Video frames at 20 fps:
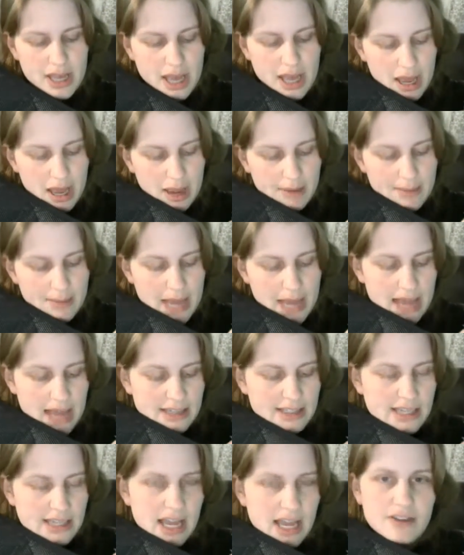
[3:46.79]

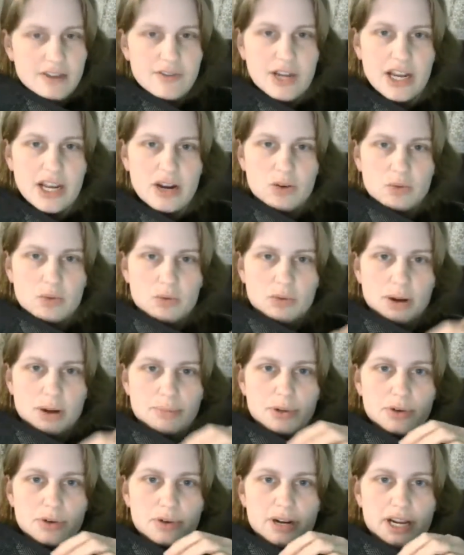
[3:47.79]
has kind of like a
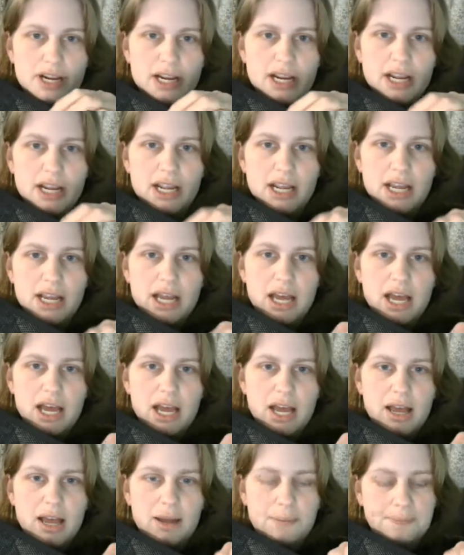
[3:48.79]
rubbery,
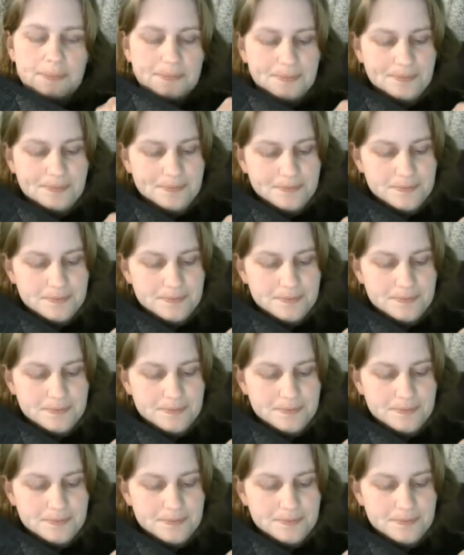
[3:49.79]
kind